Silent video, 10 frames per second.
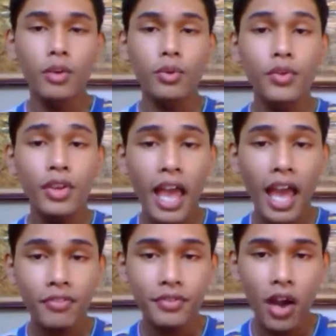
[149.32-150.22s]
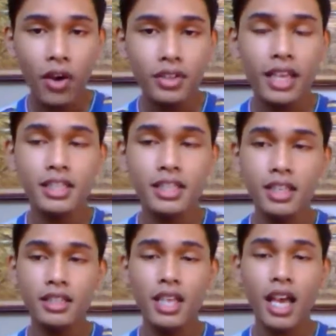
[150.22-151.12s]
We will have now that
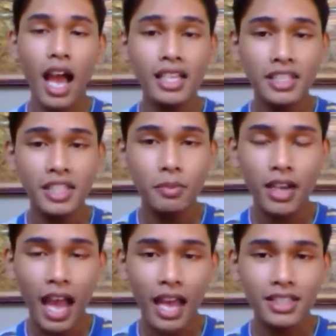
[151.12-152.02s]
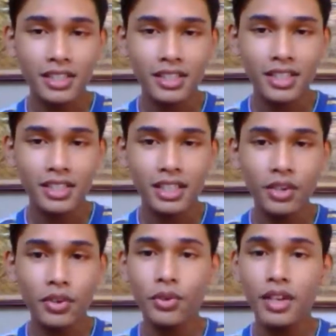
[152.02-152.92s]
the Heisenberg
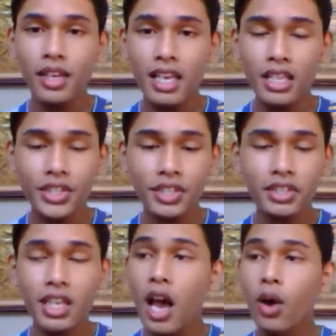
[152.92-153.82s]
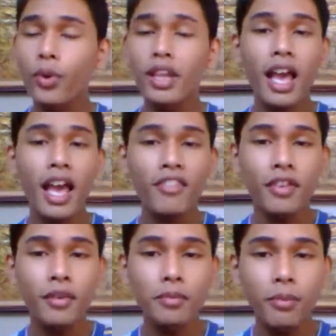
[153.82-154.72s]
uncertainty relations will have
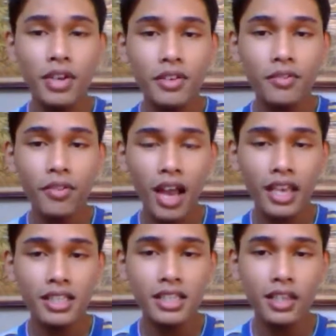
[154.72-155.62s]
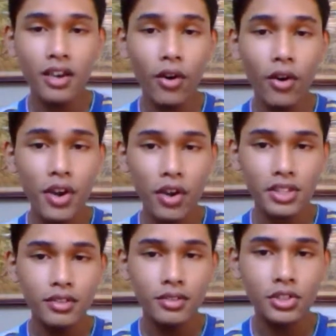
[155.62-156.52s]
a modified or
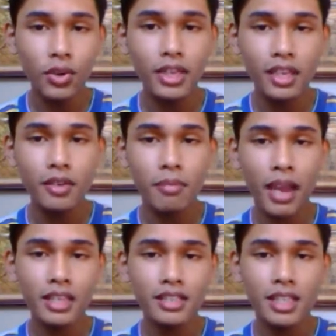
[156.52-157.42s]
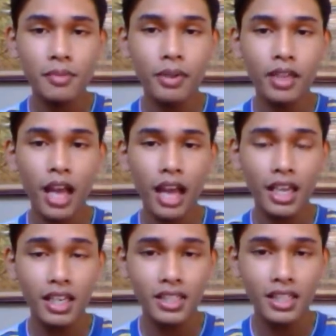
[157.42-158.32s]
not through my simple
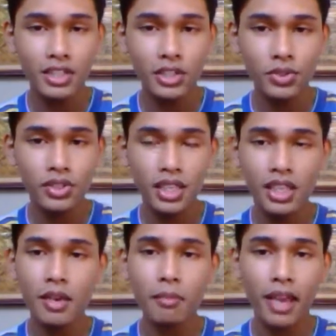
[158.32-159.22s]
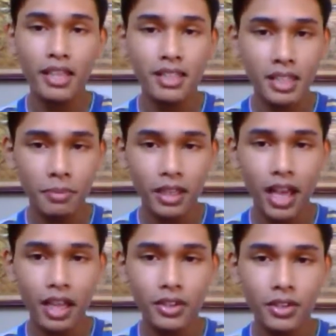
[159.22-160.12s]
analysis using my simple
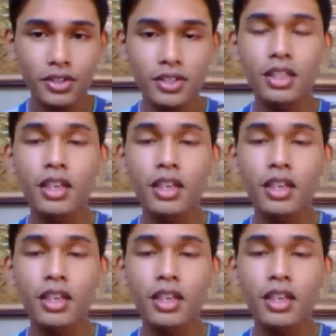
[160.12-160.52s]
calculus.